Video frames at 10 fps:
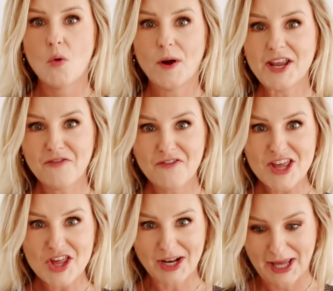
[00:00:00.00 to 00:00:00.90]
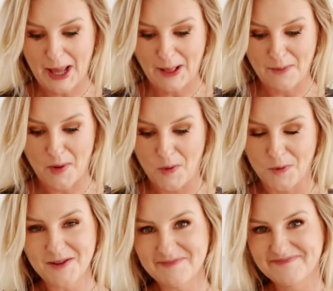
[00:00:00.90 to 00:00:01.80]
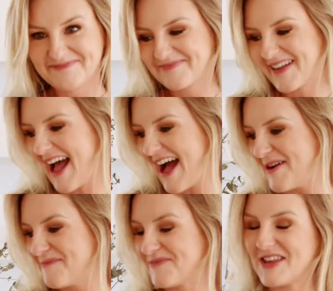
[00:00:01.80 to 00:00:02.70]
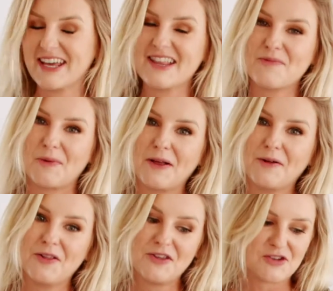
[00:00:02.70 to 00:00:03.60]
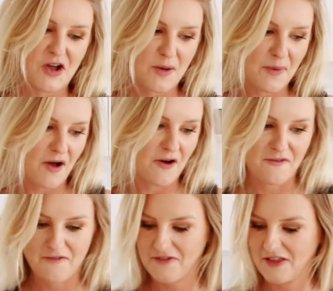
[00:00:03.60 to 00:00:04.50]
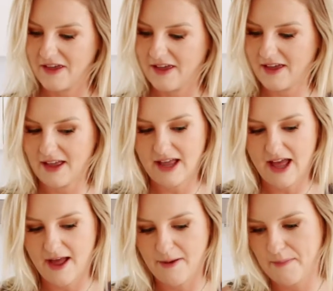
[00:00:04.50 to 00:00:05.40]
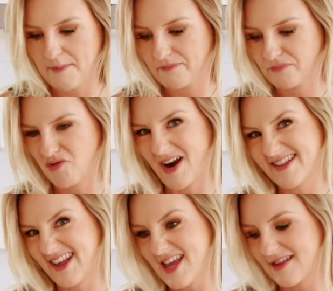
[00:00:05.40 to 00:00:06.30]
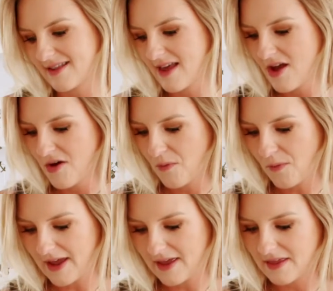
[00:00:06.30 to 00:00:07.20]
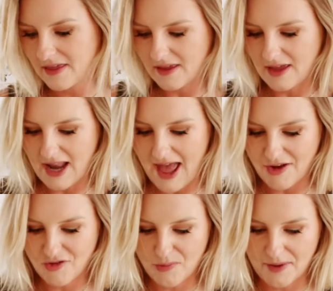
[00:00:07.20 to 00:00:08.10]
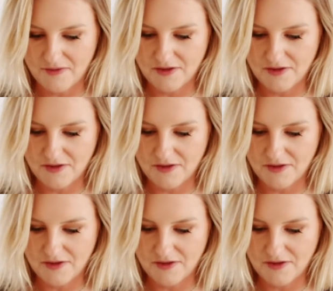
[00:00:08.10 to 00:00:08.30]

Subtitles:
When you finish licking the bowl, you can sprinkle the top of the rice cakes with an extra bit of